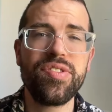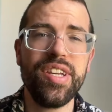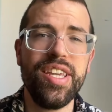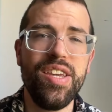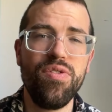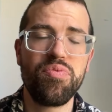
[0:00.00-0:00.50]
say
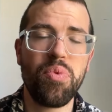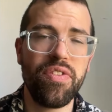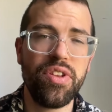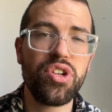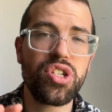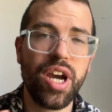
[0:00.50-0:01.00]
he was one of
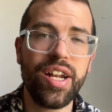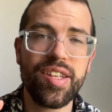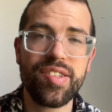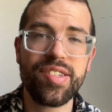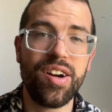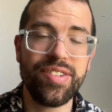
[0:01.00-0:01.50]
the shining
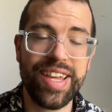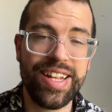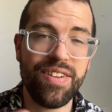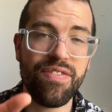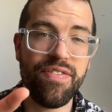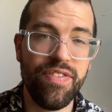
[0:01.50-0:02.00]
stars in
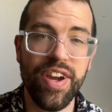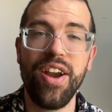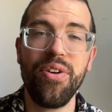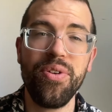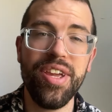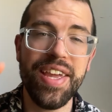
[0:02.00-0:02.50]
a
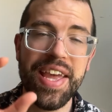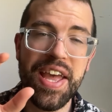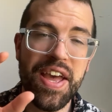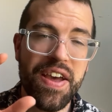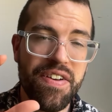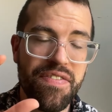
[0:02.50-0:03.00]
very,
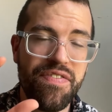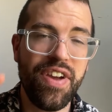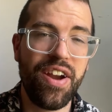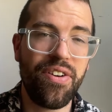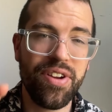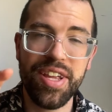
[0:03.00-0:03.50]

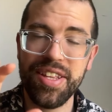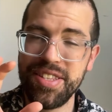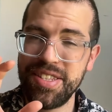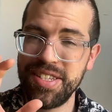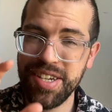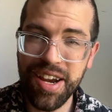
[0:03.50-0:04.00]
very
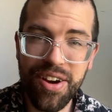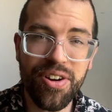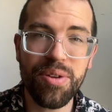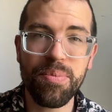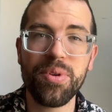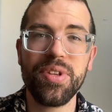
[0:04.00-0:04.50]

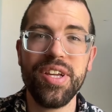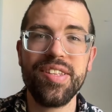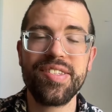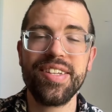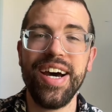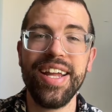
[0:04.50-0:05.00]
terrible Leeds
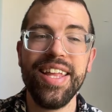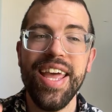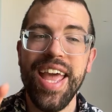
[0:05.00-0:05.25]
side.